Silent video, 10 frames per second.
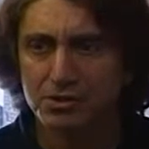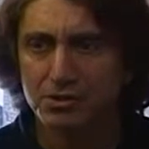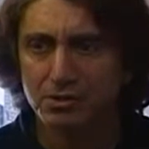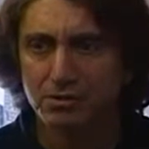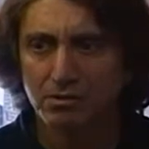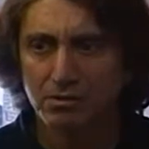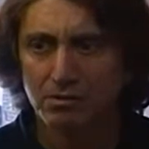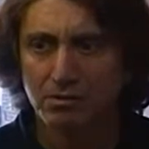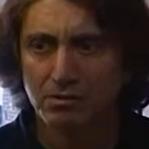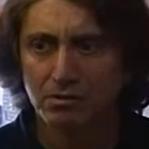Excuse
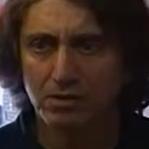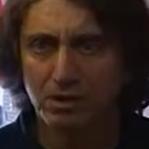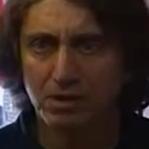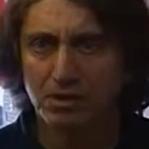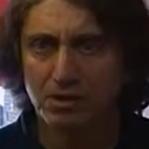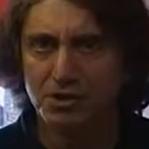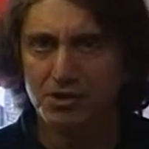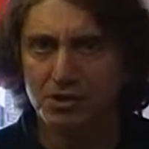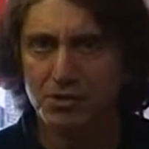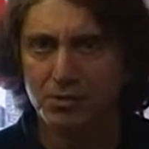me. An
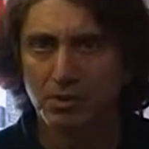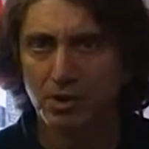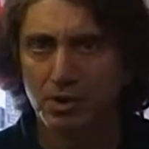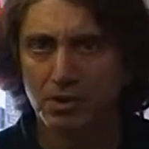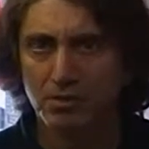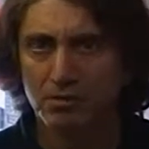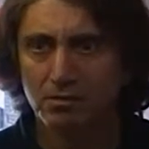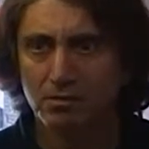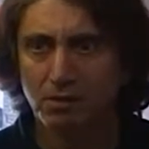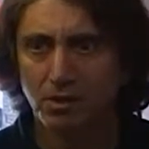indigenous plant.
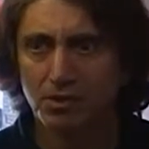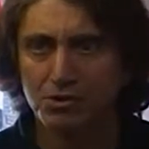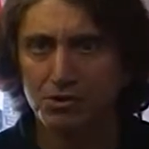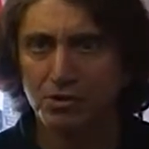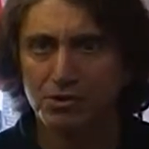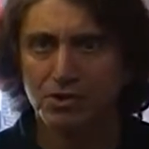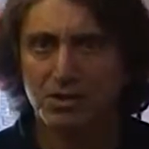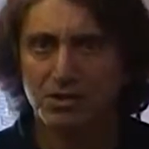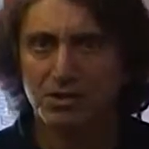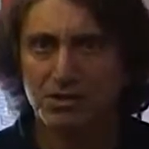Gotcha
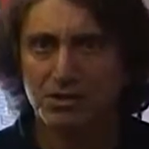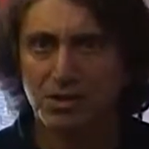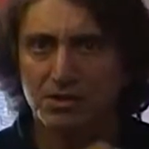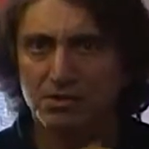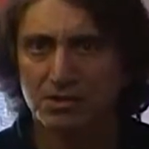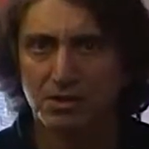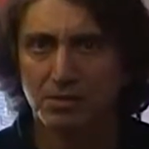sounds it sounds uh,